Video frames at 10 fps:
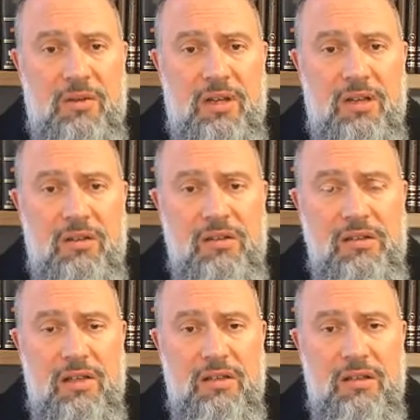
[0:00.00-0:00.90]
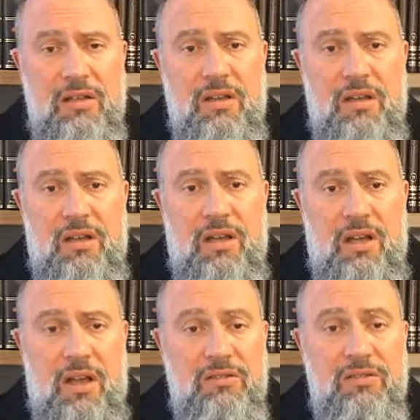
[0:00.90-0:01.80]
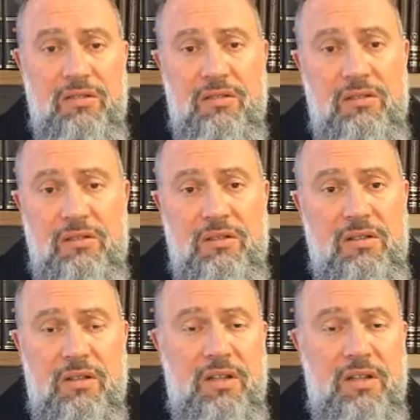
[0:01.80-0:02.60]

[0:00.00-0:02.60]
One cannot say ahad